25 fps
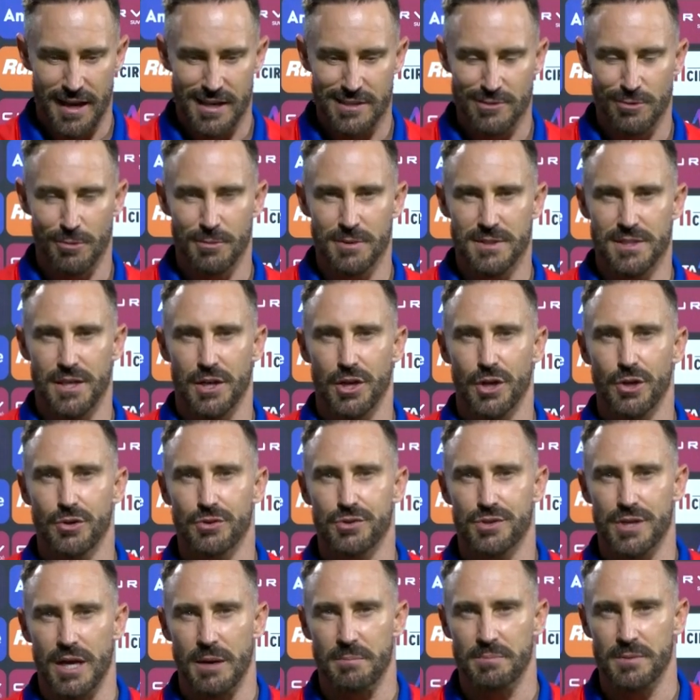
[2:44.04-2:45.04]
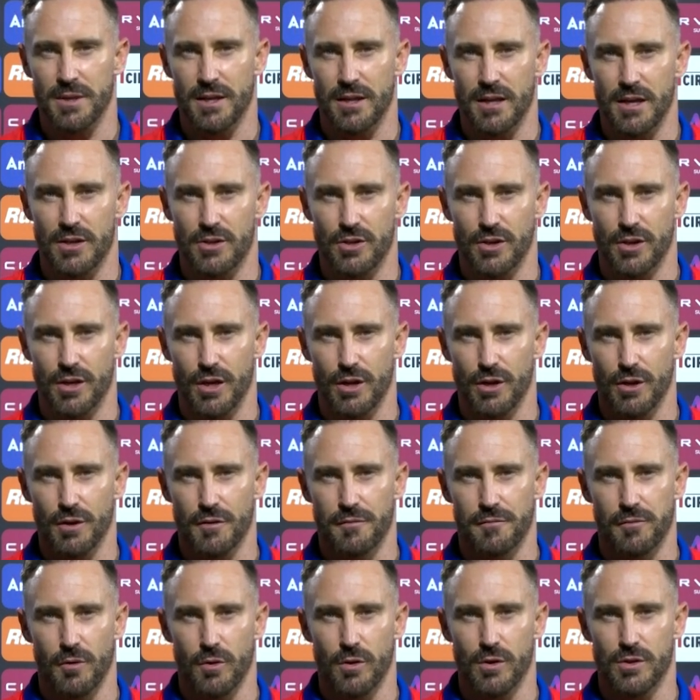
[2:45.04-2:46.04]
almost a new chapter that you can look
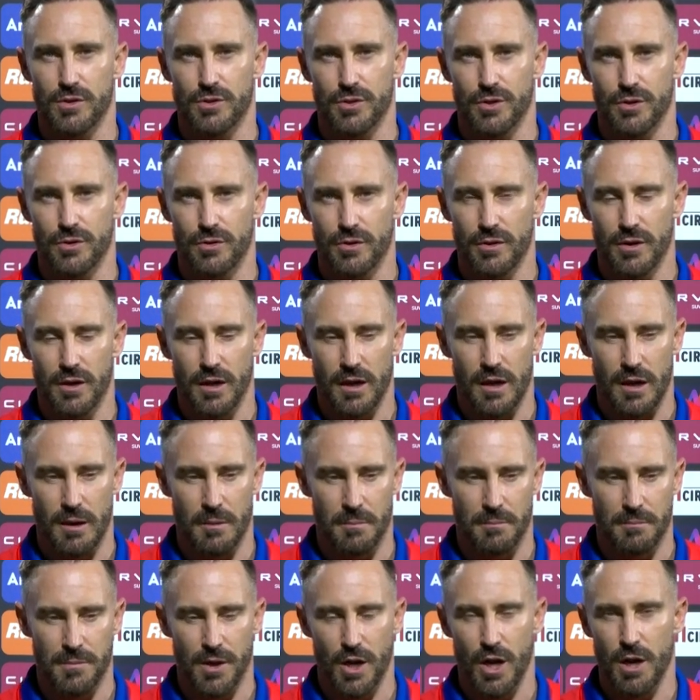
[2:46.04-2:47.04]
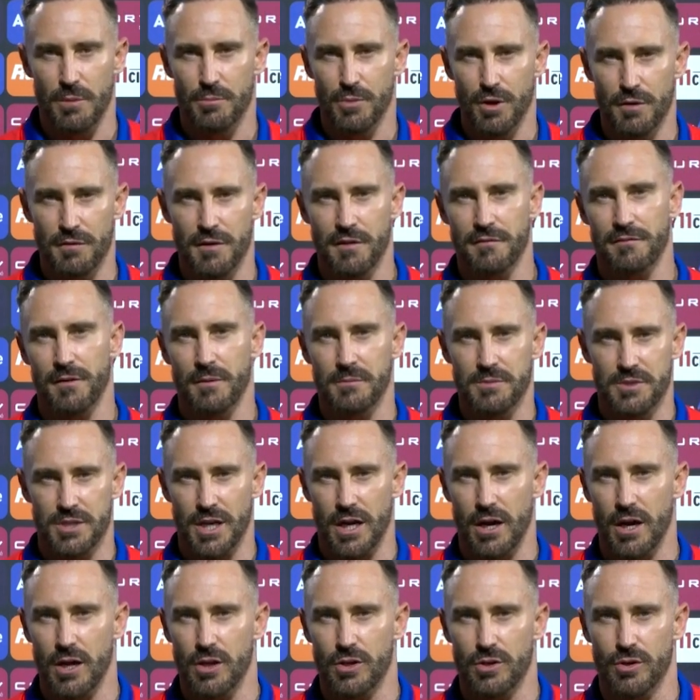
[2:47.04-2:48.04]
forward to. You know, moving from
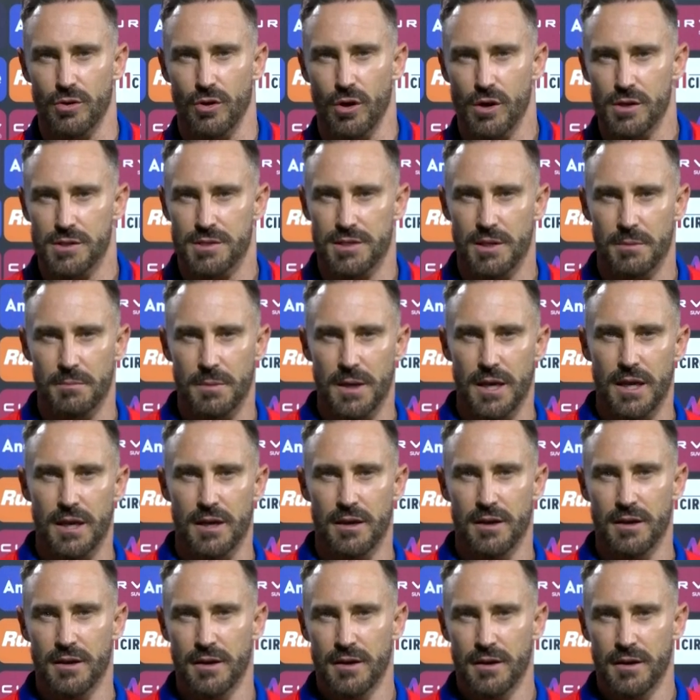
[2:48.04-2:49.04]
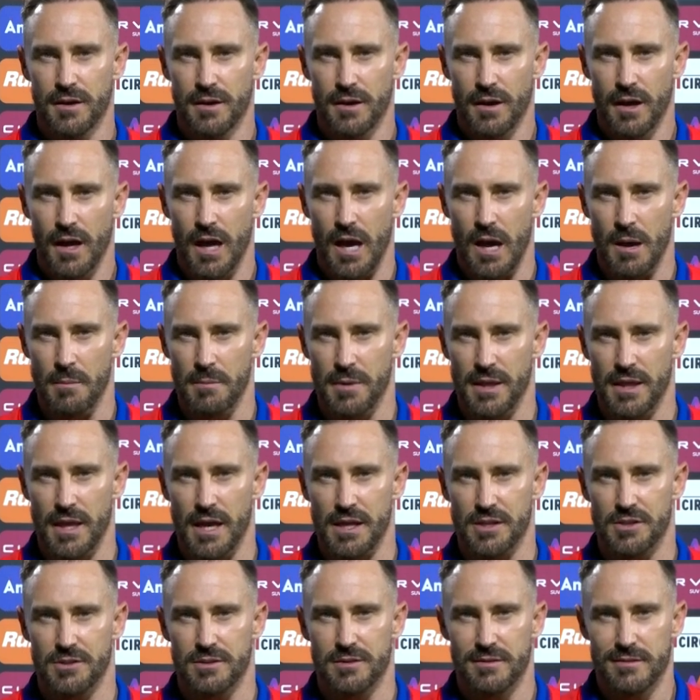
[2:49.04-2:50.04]
Chennai to RCB, and
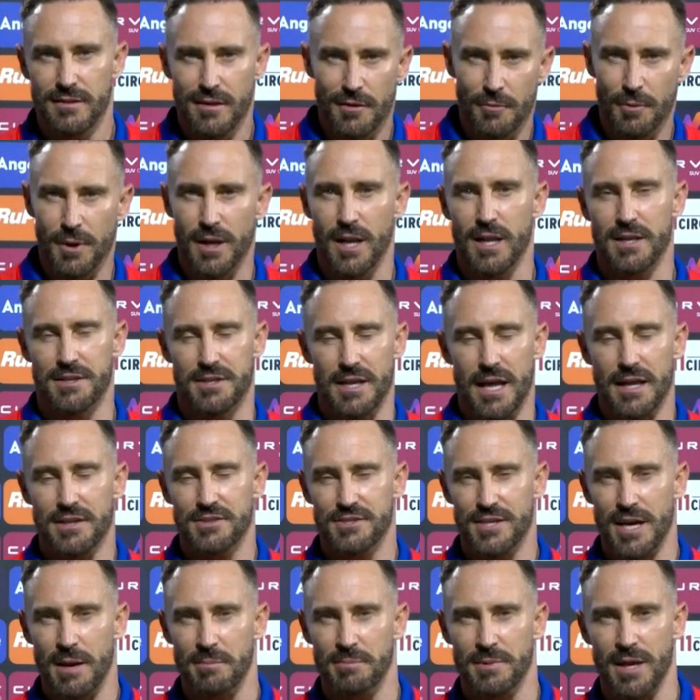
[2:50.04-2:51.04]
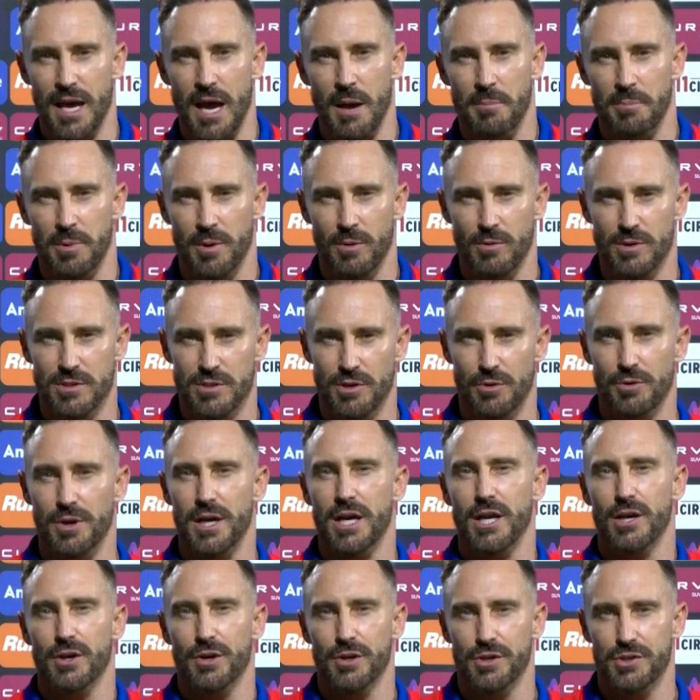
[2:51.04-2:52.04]
when that chapter happened was a
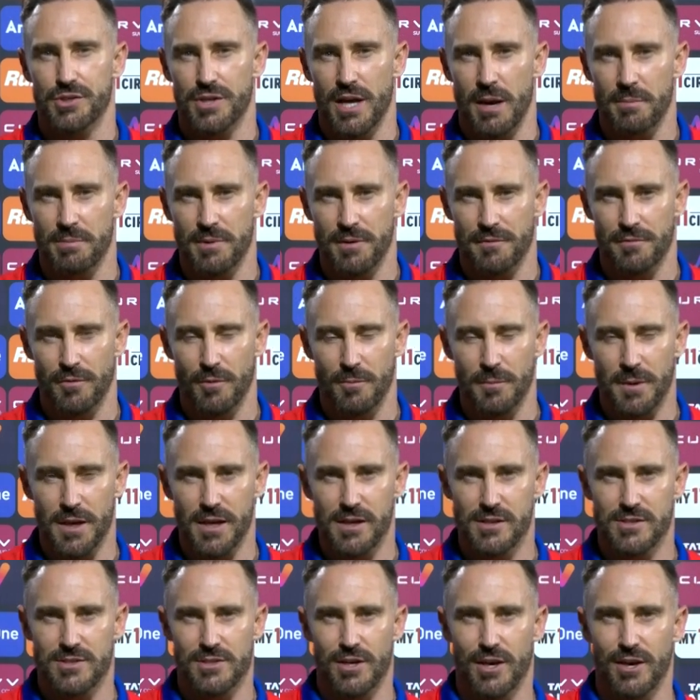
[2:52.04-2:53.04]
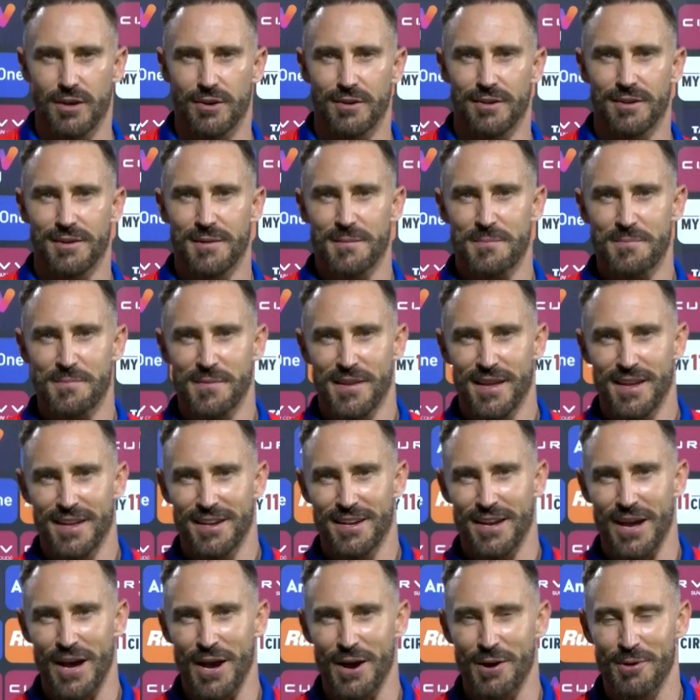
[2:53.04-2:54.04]
really good chapter for me. So
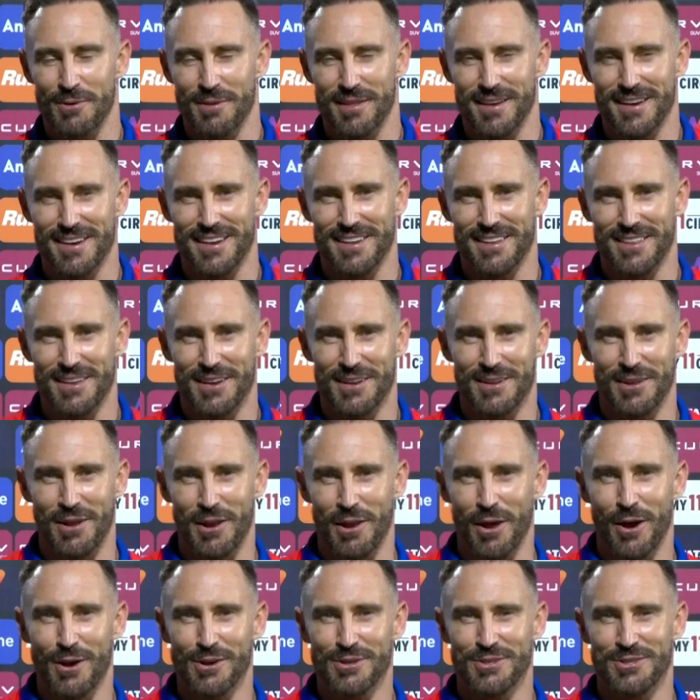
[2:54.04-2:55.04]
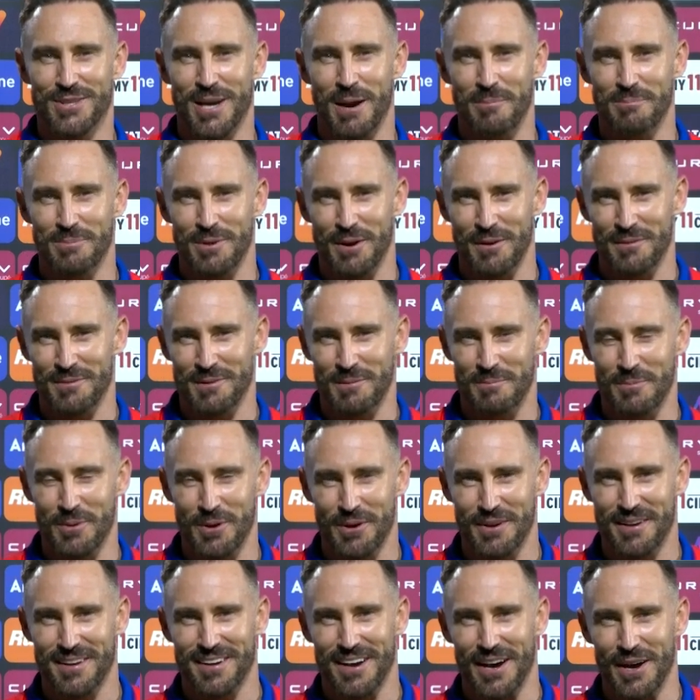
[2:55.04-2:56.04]
now the last chapter of the
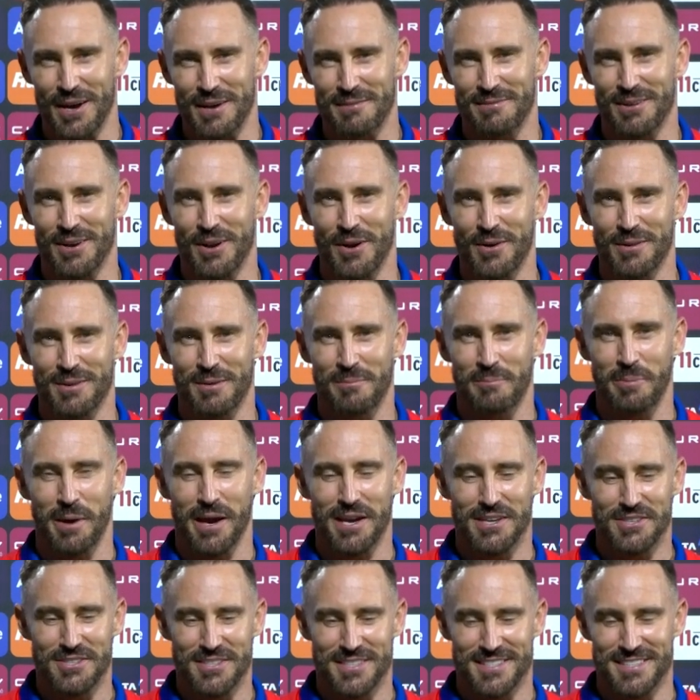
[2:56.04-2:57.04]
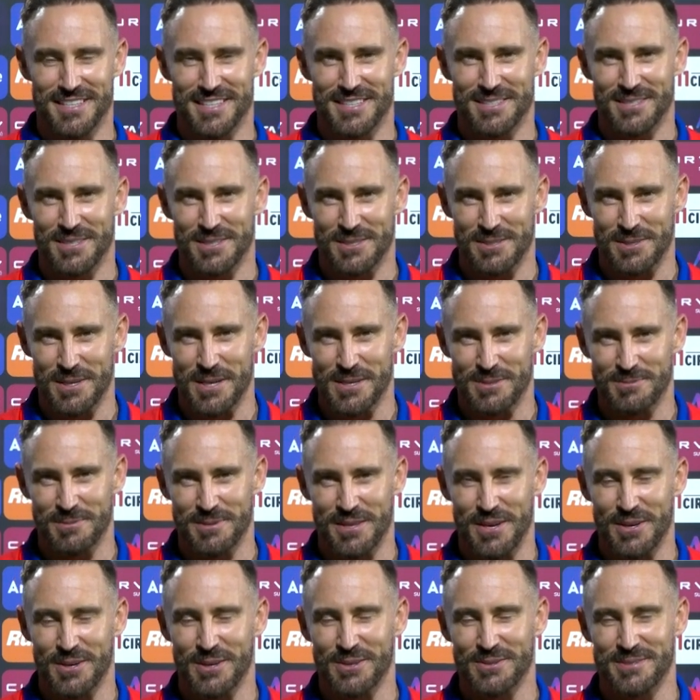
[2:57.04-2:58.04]
book, however long the pages is
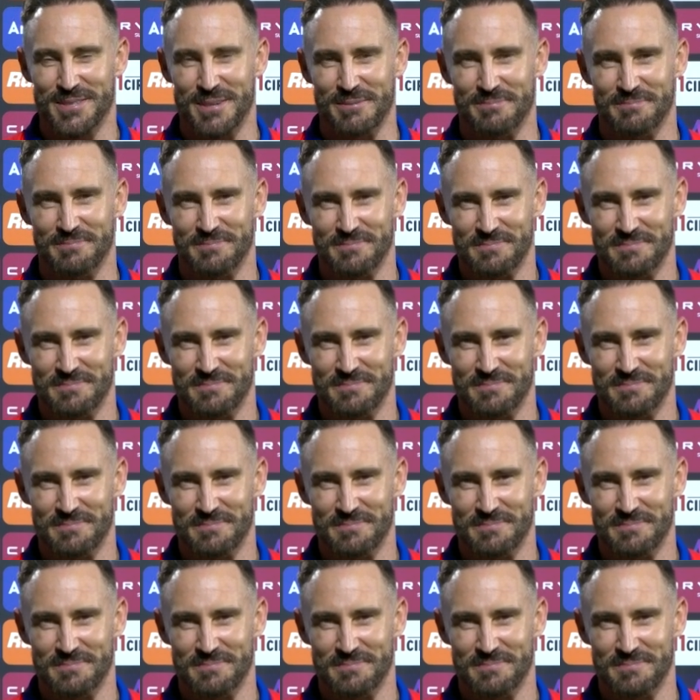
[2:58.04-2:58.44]
with a new team.